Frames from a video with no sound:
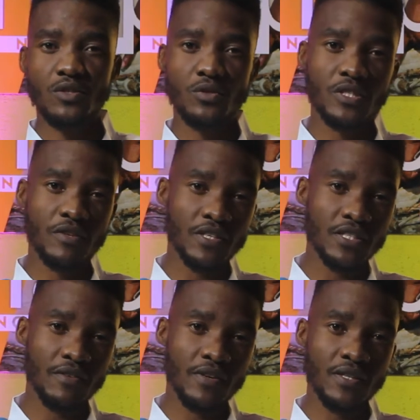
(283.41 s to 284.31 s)

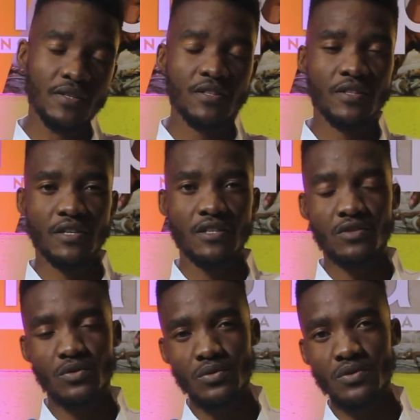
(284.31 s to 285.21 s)

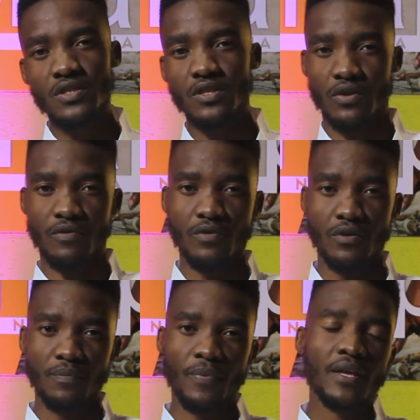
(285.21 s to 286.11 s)
071-277-3204.